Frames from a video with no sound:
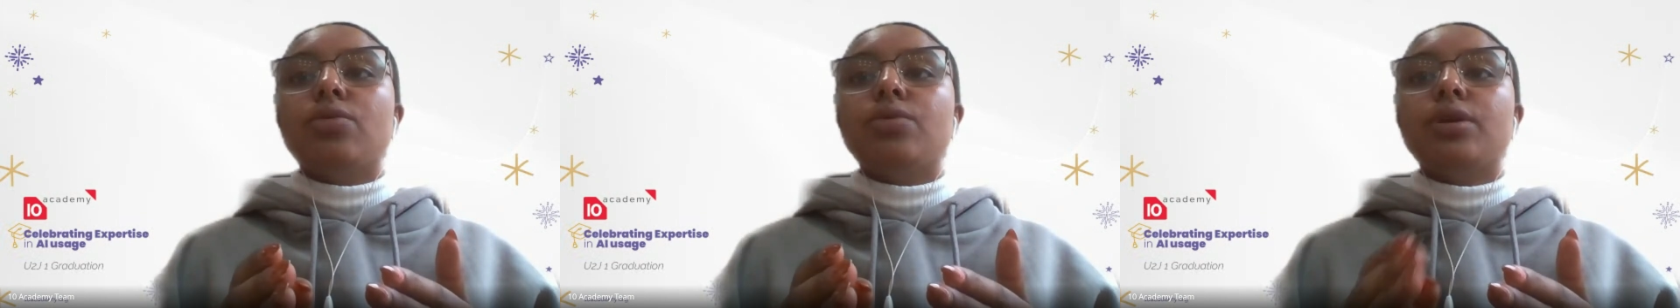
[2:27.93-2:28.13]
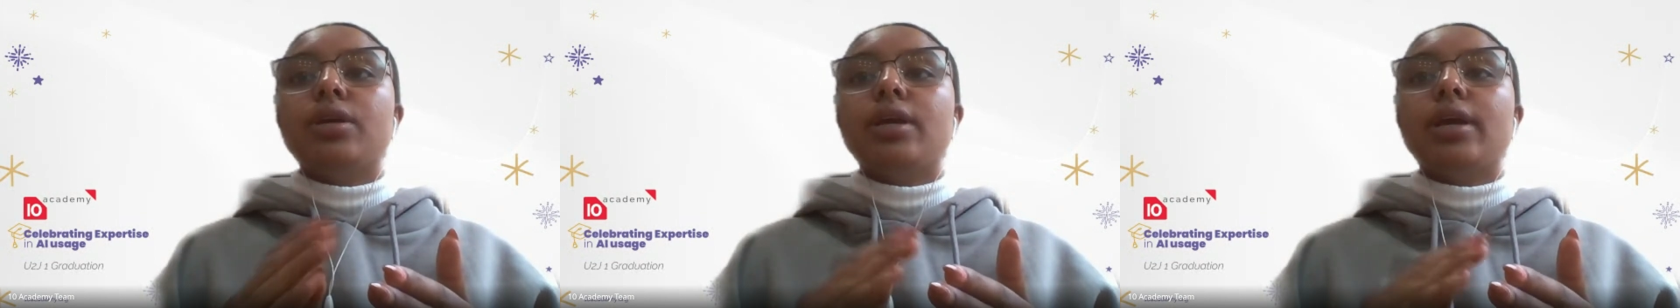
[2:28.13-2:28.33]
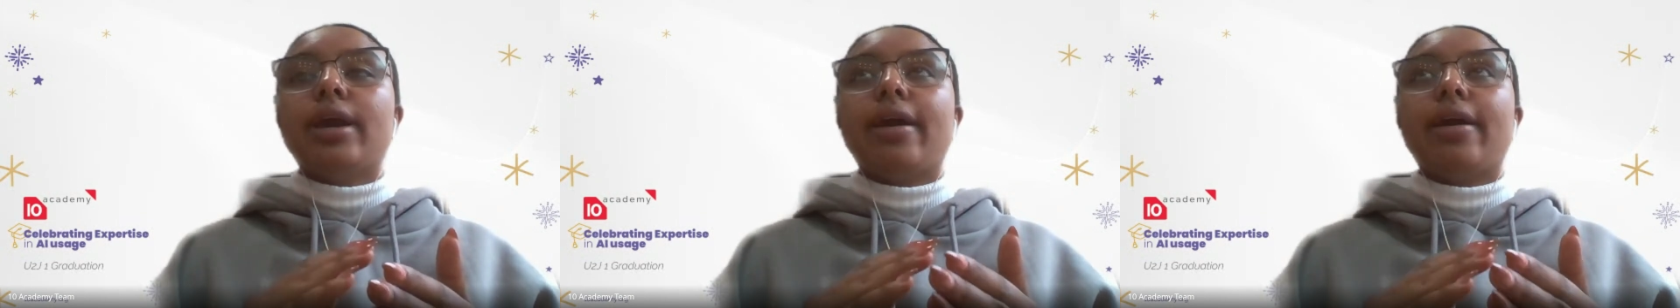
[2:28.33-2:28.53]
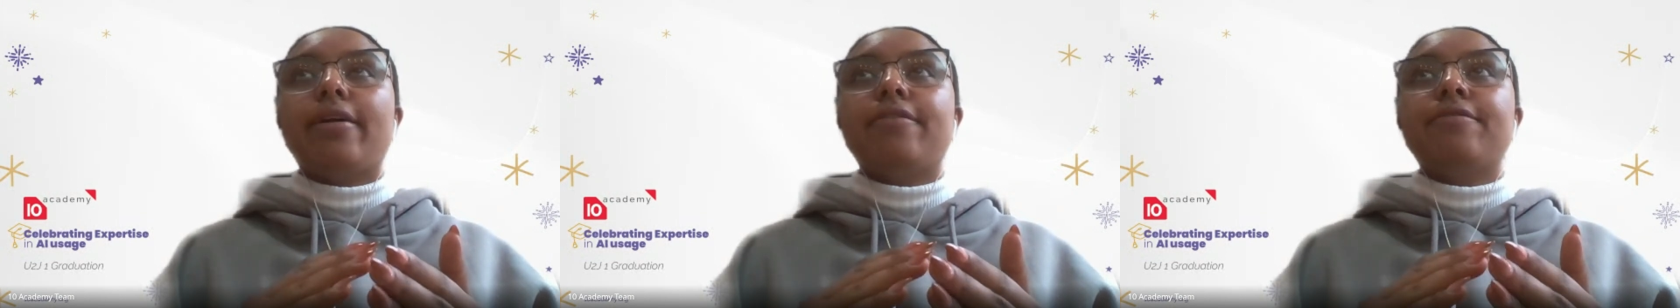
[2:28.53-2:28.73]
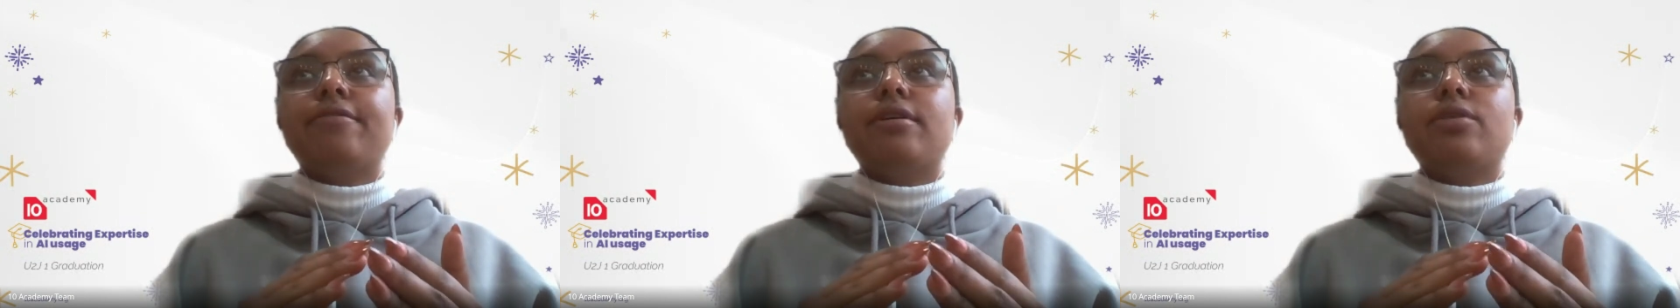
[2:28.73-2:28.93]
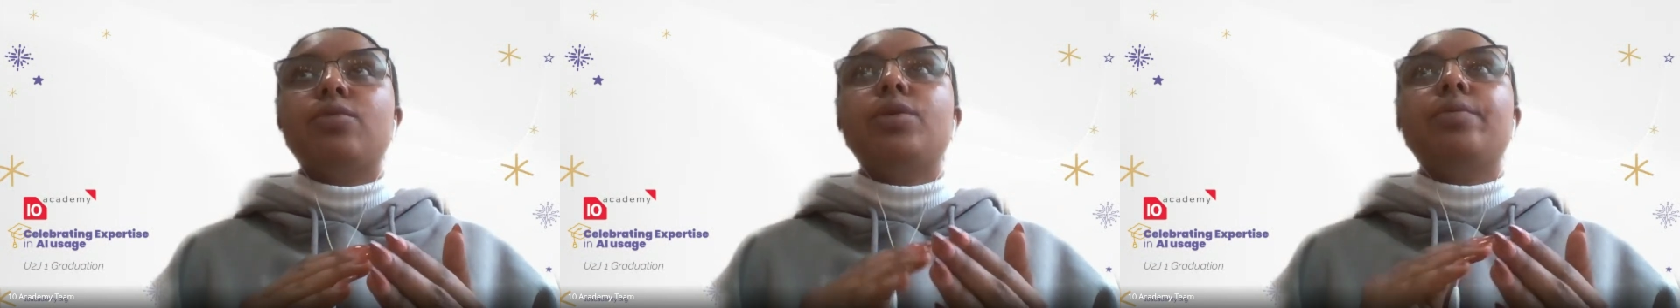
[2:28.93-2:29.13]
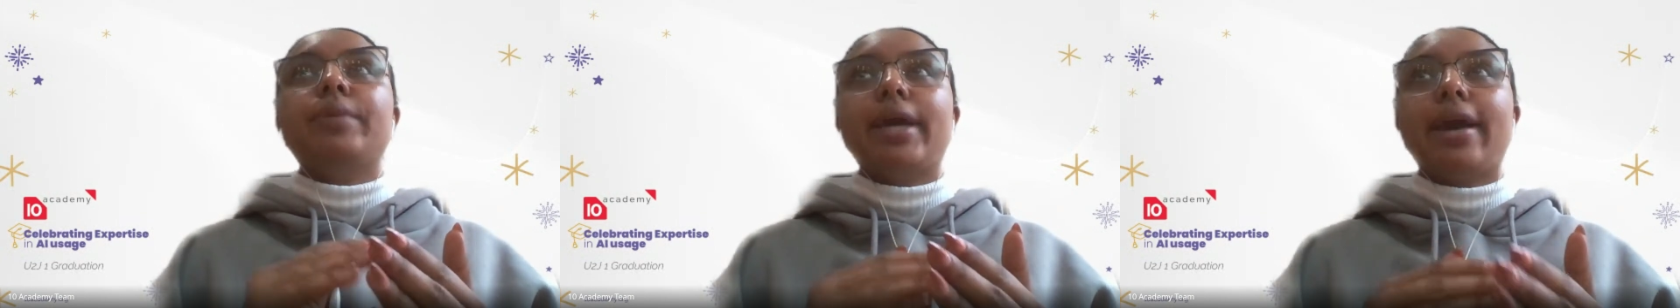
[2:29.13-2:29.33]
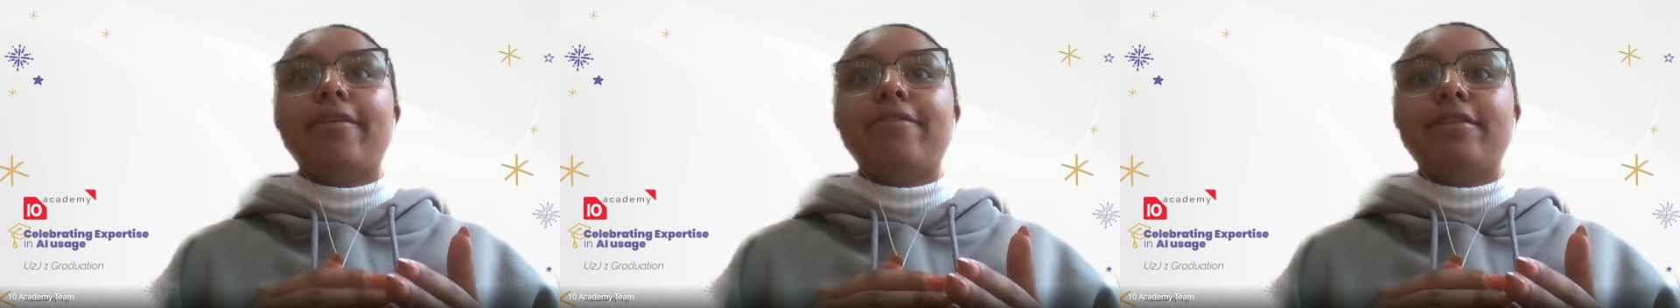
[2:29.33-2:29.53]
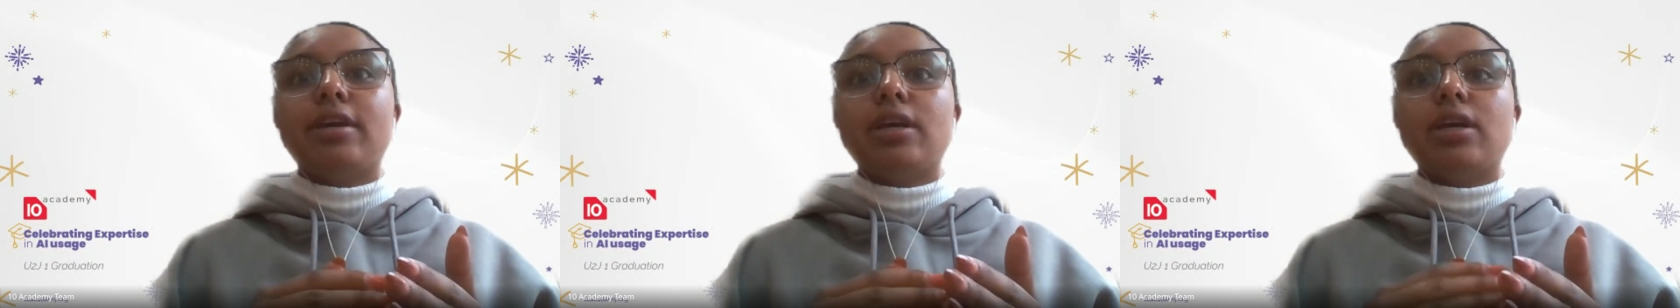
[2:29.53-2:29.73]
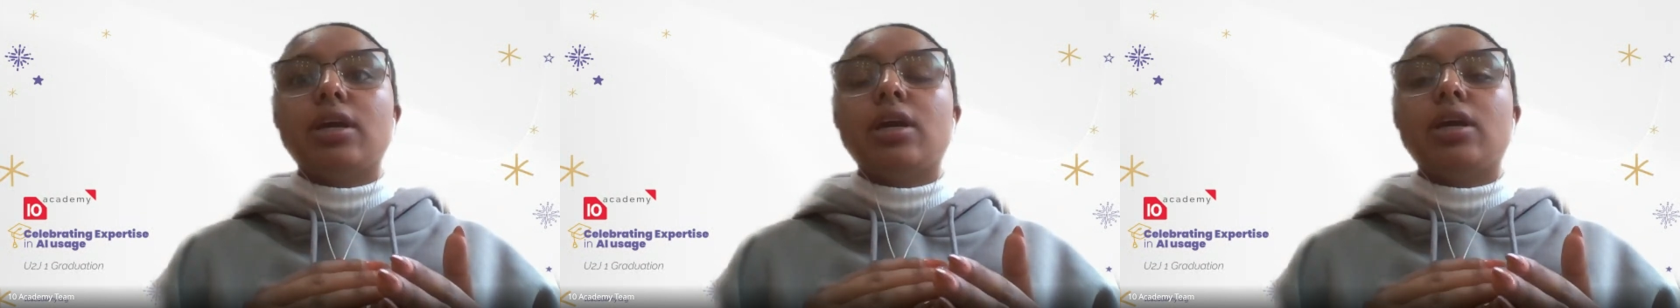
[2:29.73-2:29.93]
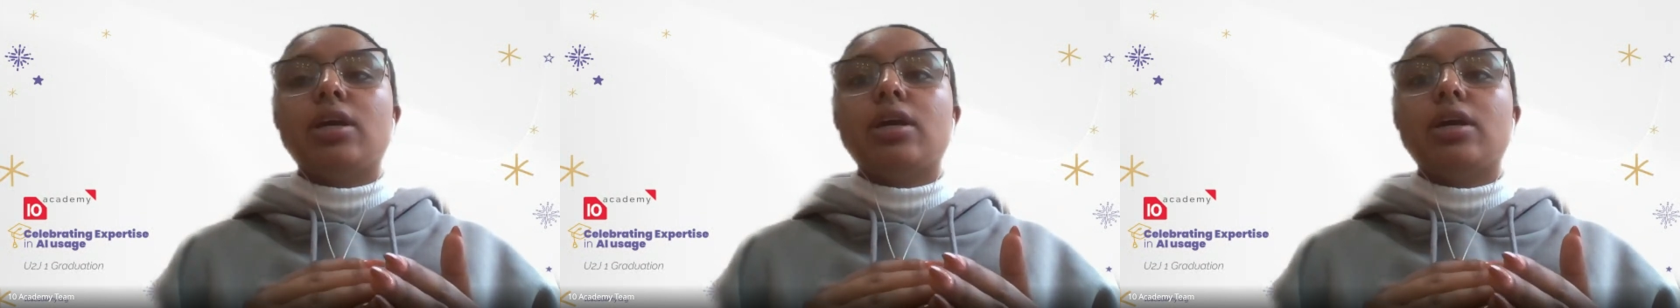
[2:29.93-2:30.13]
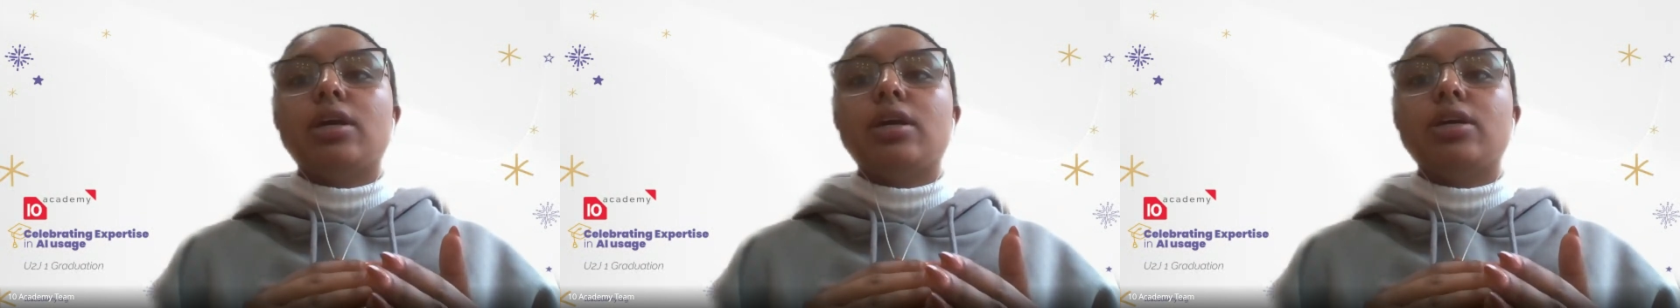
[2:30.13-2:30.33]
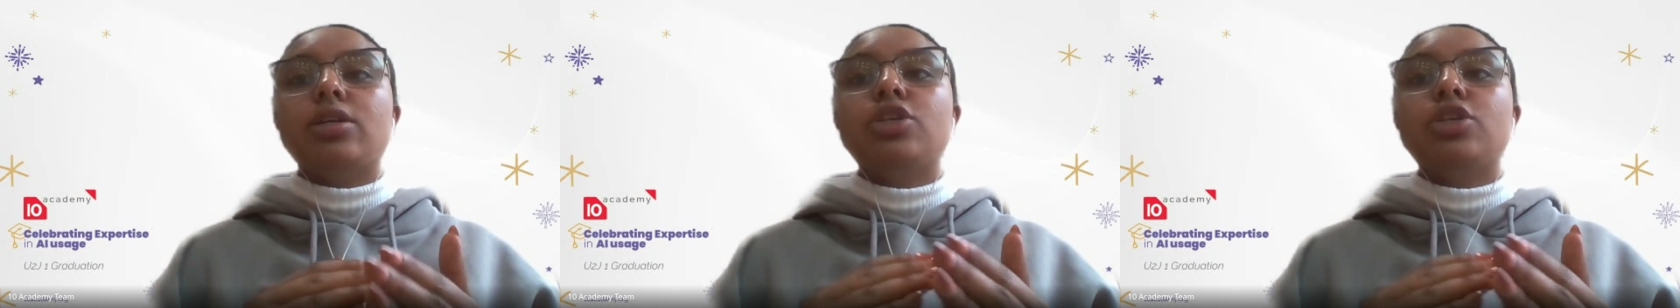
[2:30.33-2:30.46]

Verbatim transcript: we have uh, we'll be having uh,